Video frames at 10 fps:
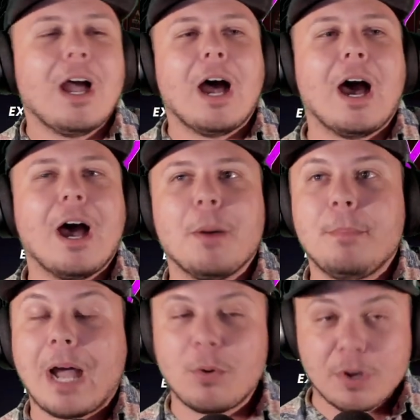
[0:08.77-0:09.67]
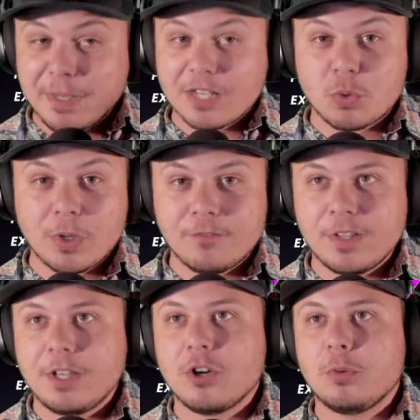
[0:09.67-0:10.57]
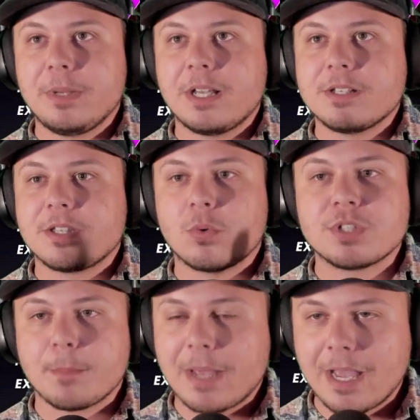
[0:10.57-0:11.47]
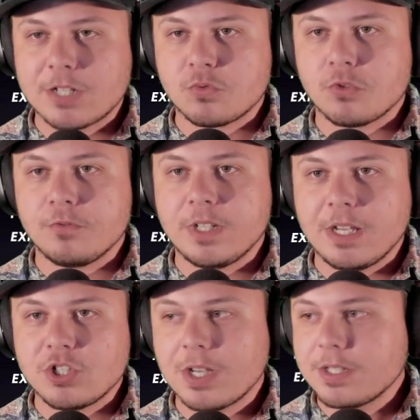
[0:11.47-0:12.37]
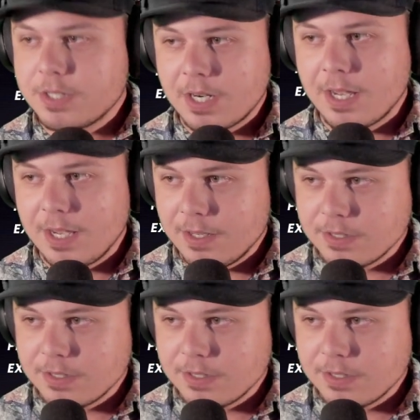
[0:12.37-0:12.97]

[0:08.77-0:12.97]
But I want to make a quick video because there was a patch for VHS today.